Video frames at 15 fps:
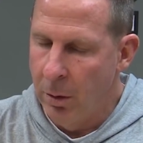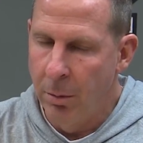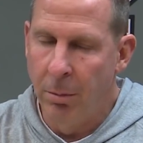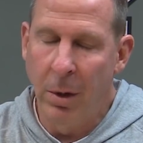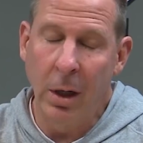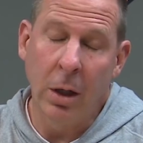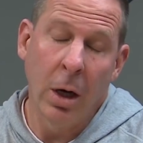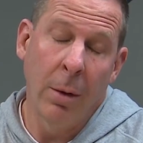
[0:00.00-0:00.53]

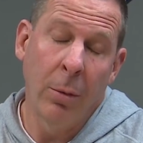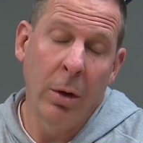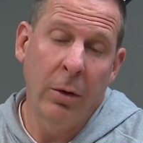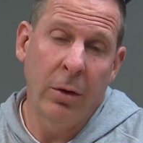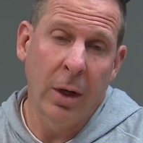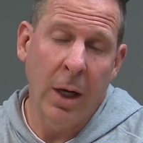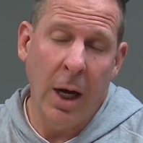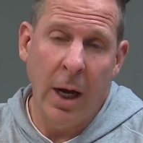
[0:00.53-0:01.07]
Montgomery
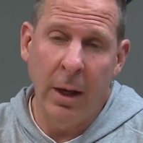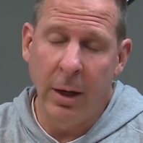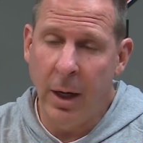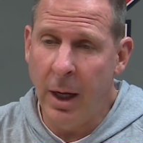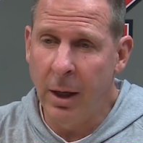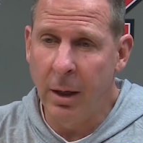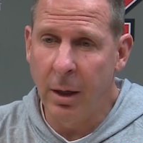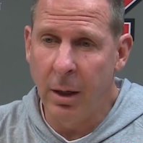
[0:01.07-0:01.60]
is a guy
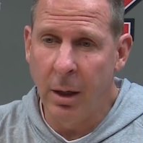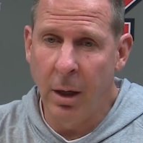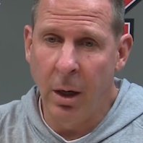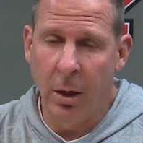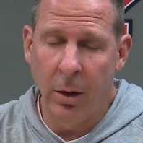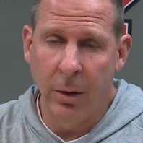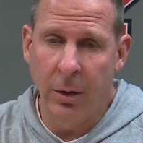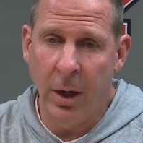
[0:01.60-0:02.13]

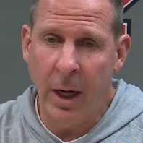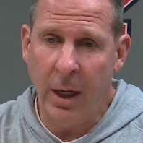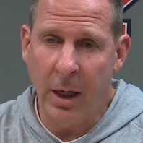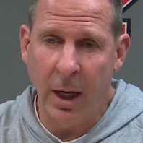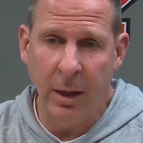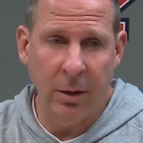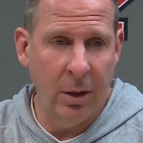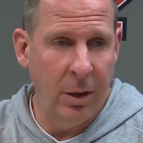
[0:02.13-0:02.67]
that I
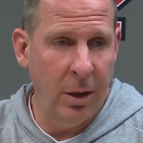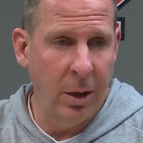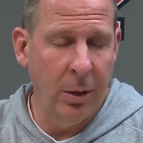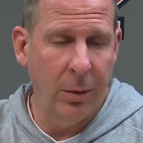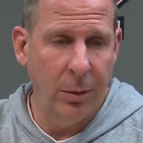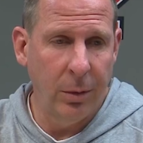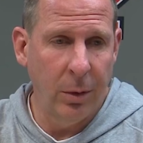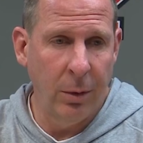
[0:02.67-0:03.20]
got to
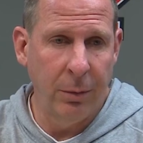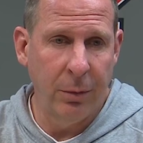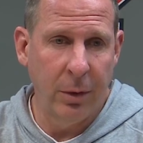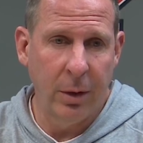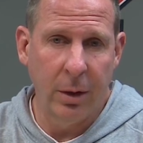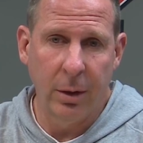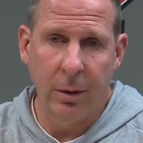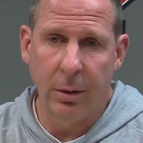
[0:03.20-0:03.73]
know over
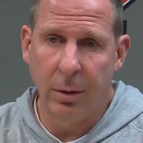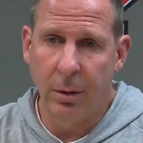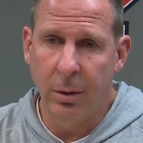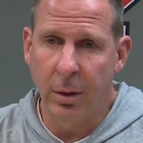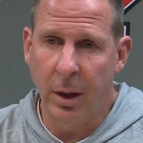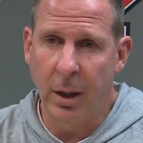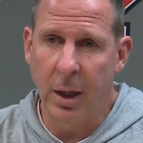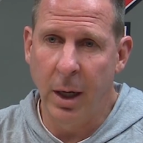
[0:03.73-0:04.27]
the,
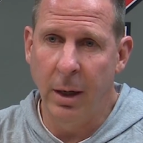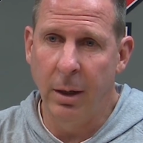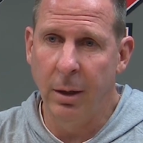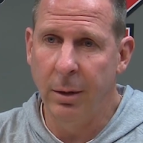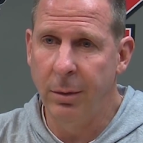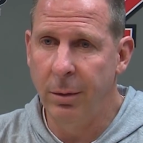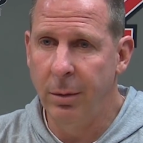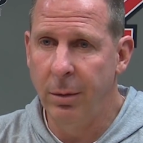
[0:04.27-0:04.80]
like, kind
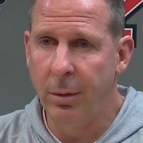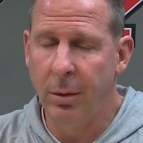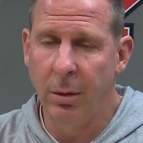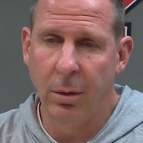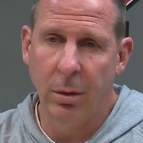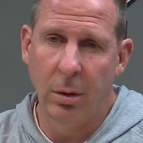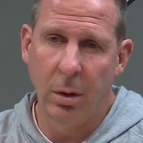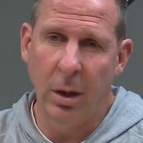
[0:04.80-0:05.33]
of
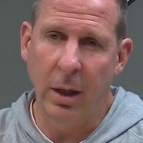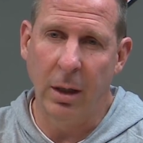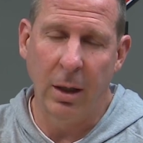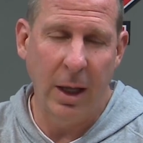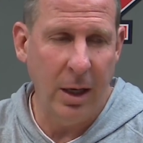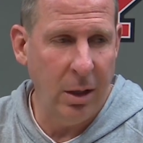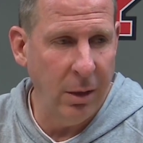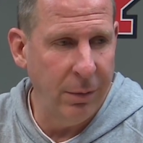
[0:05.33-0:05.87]
like
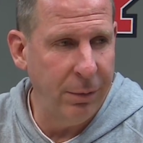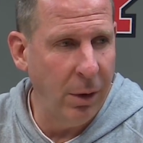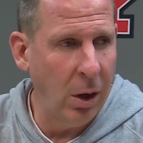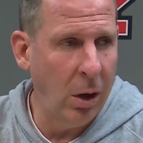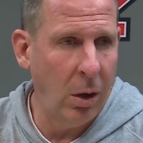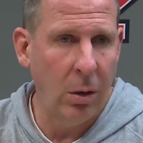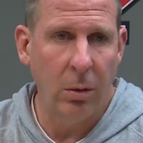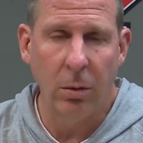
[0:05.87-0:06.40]
late in the
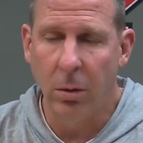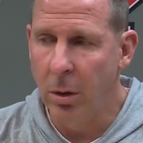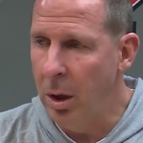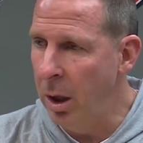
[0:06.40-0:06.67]
fall.